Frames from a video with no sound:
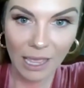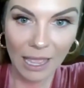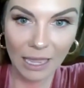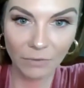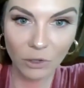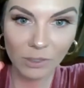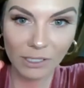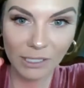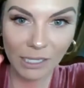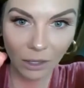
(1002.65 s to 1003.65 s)
And if you
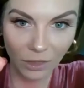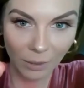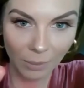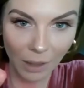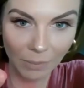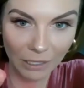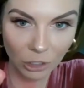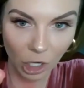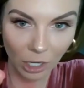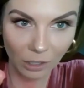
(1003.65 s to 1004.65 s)
sell them a big
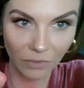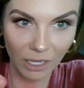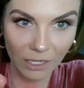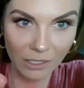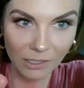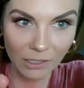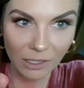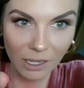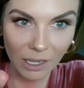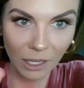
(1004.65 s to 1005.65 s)
jar of this,
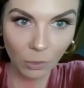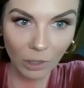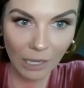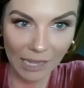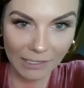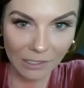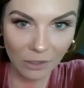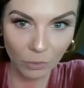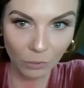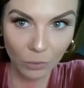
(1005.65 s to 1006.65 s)
it will last
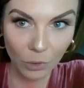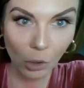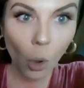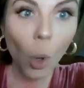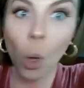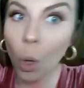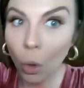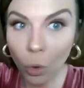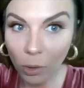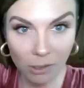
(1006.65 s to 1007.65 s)
them through their whole
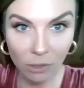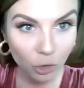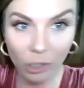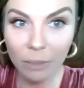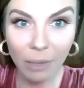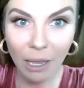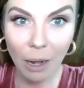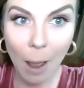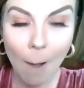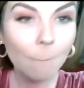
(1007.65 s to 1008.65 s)
course of treatment
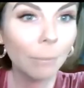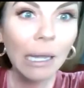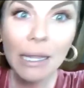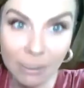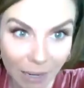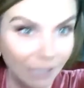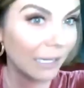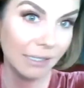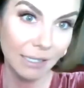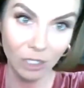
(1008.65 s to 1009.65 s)
plus
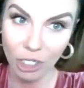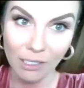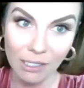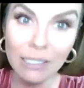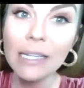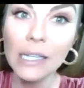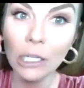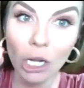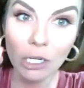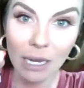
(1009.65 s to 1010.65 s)
maintenance sessions. It takes a
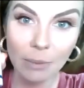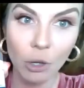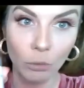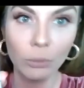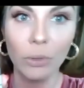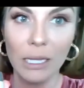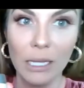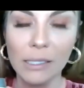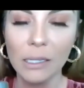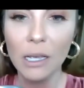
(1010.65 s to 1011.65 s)
long time to go through this
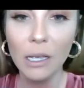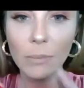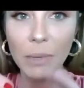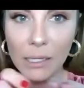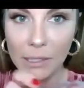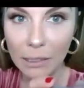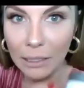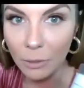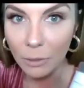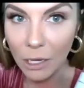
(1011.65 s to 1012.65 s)
because a
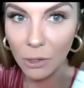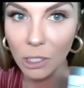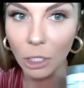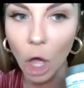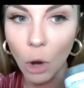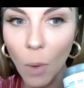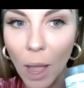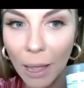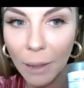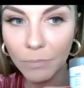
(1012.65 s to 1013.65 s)
little bit goes a long
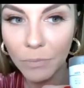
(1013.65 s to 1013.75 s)
way.